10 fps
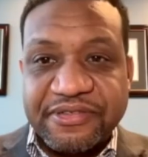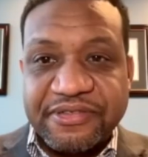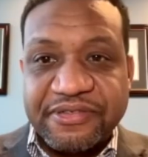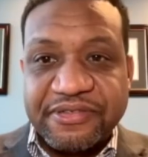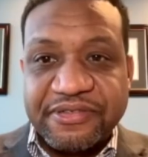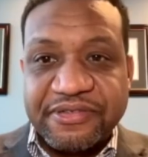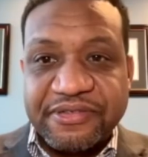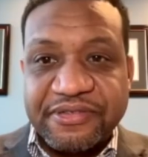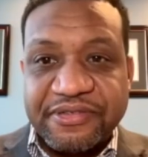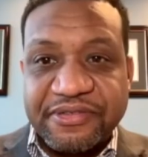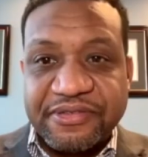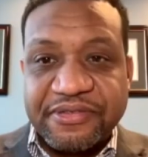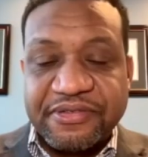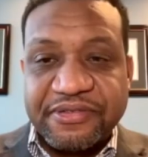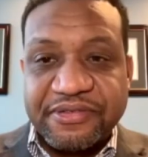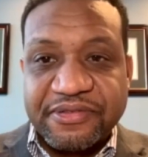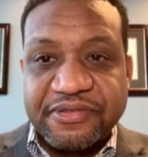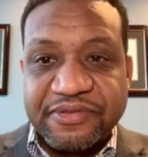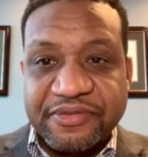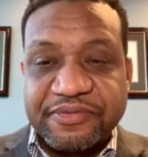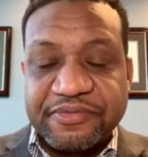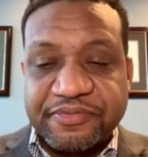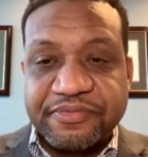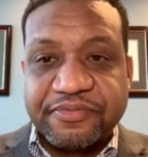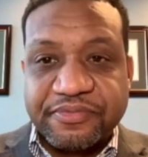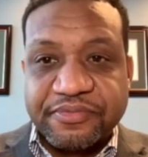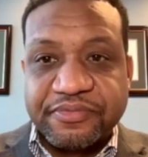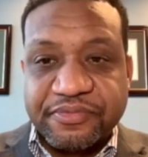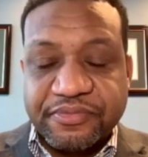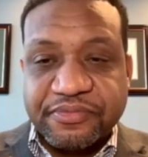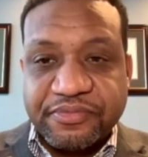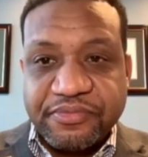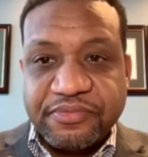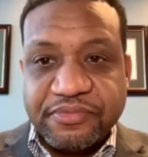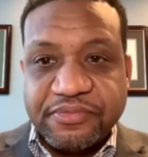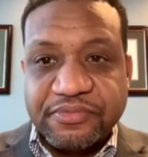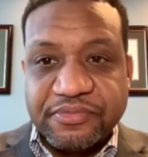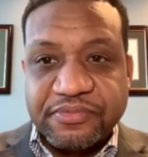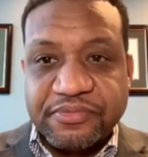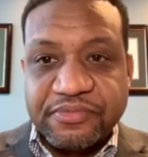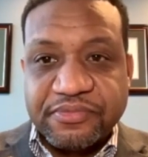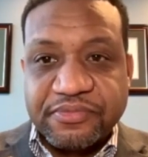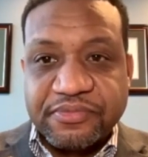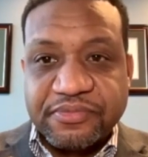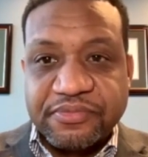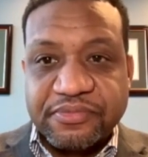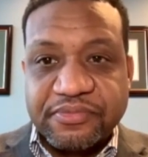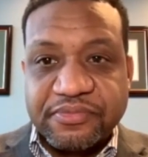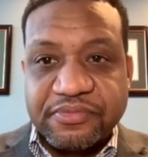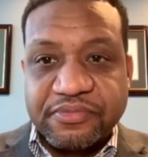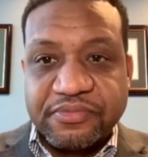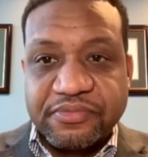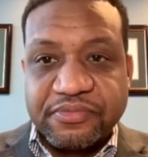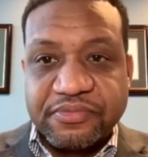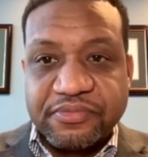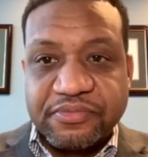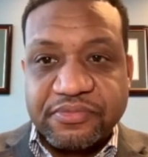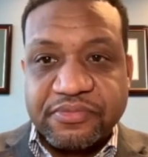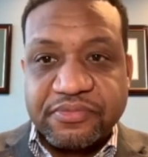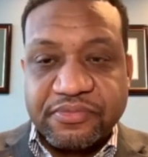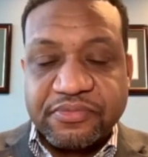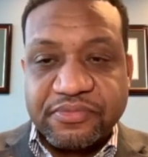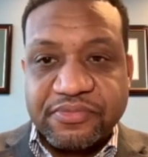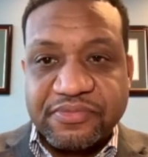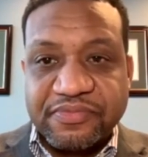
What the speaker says: This person isn't speaking.